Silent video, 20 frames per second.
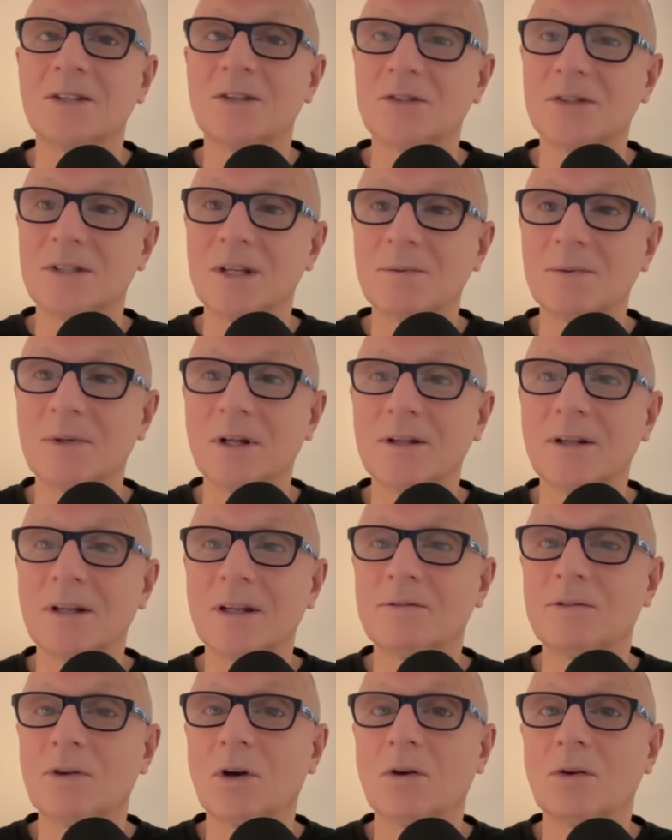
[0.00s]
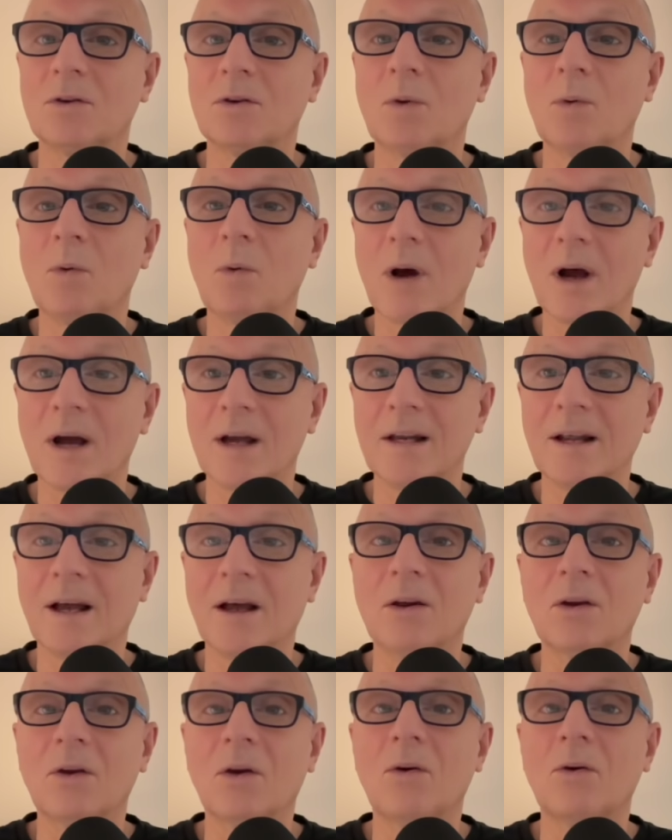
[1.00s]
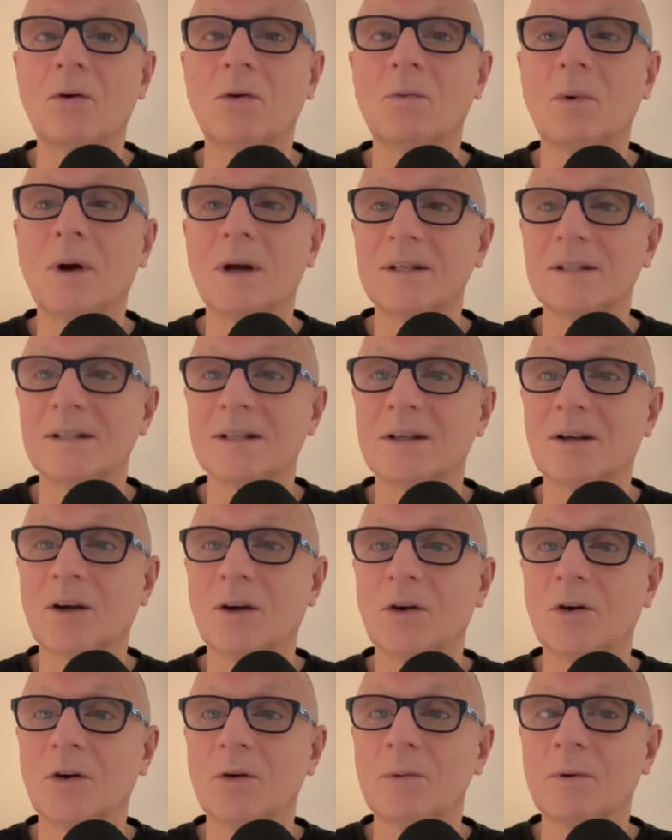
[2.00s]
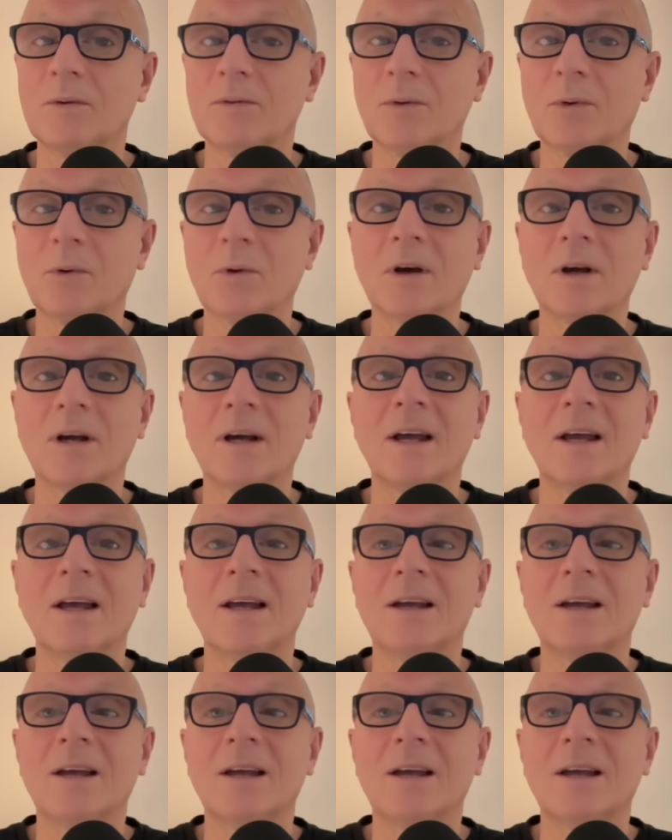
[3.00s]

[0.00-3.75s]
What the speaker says: It seems like they've got quite a long way to go before,